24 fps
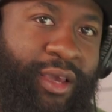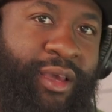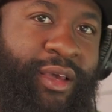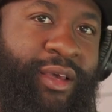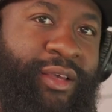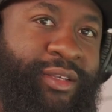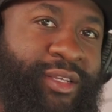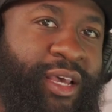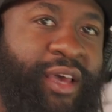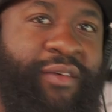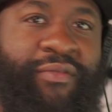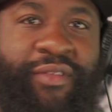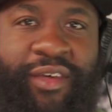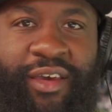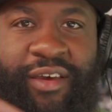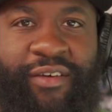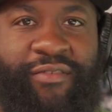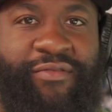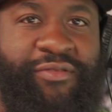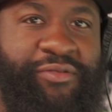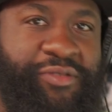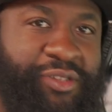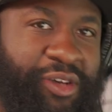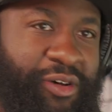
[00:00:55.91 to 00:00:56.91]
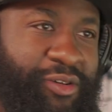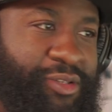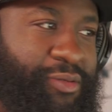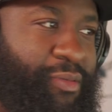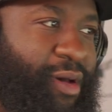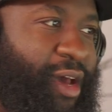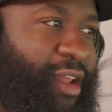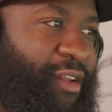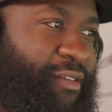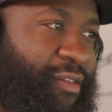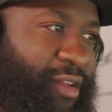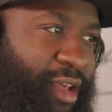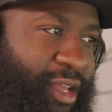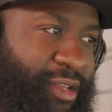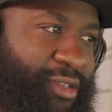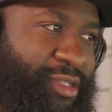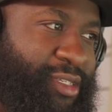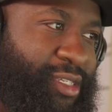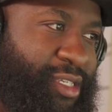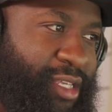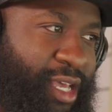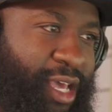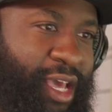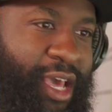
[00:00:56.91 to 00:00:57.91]
Same thing if you told somebody that's
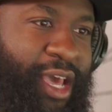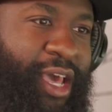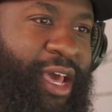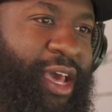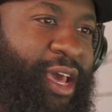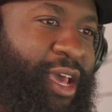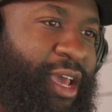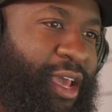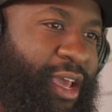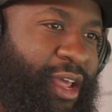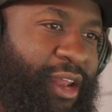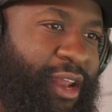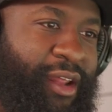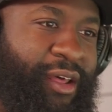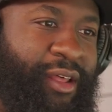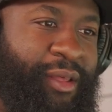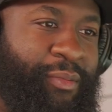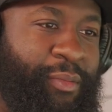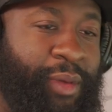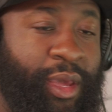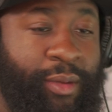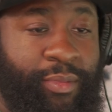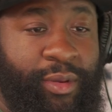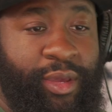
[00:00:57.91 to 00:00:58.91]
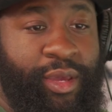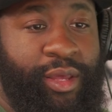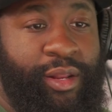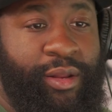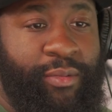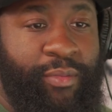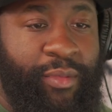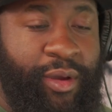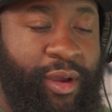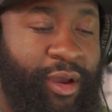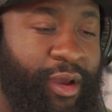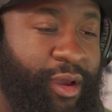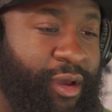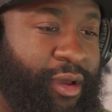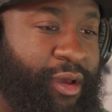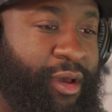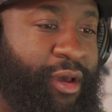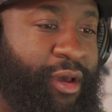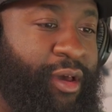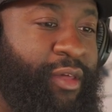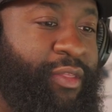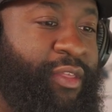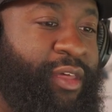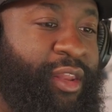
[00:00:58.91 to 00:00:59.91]
and, and maybe in America,
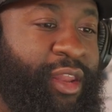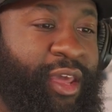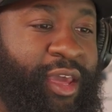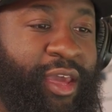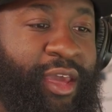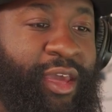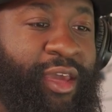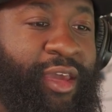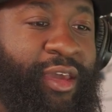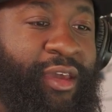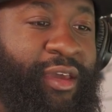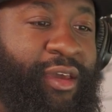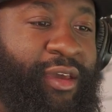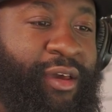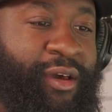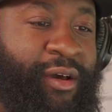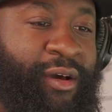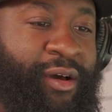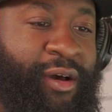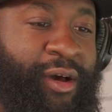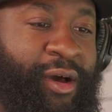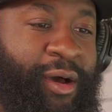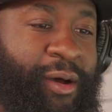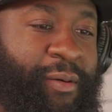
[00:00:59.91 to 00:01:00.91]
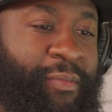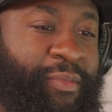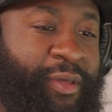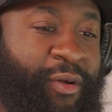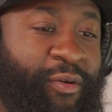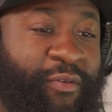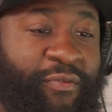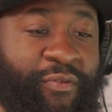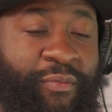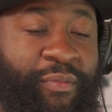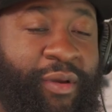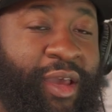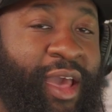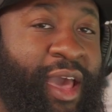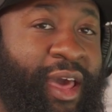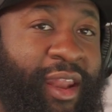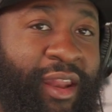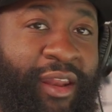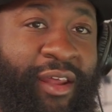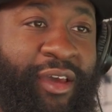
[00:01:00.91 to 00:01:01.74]
and then they uh, they were from Canada, and you